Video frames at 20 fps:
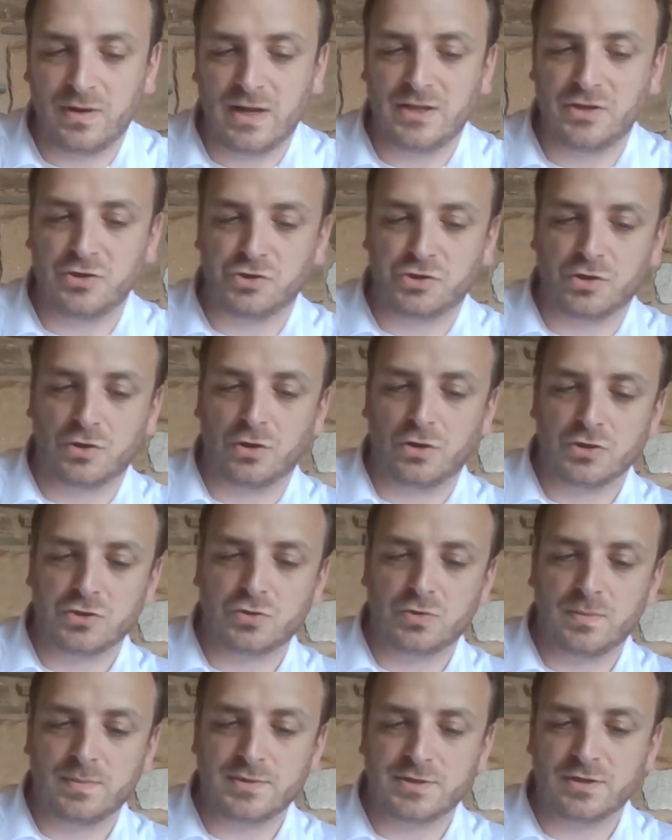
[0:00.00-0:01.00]
and you should
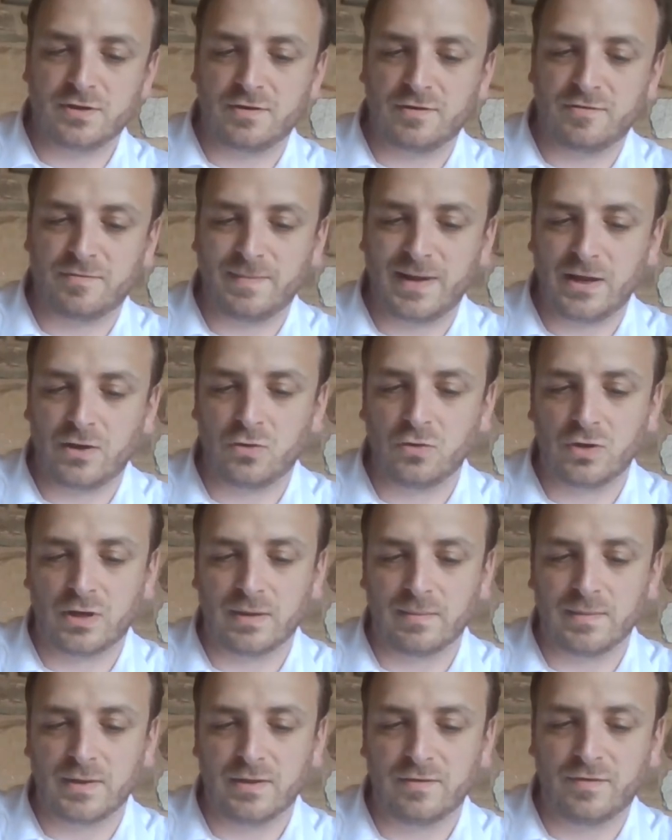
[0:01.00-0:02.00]
also observe my
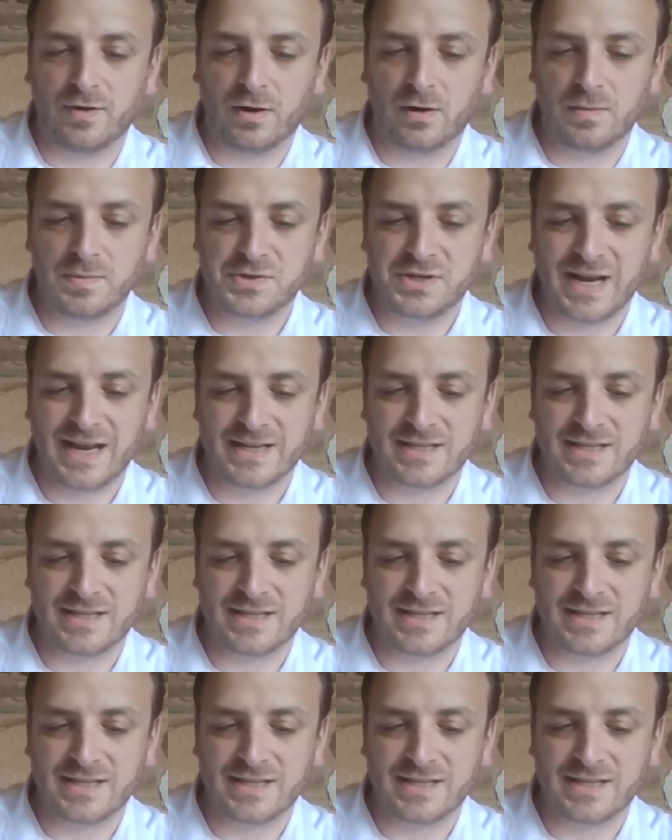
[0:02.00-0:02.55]
chukim. And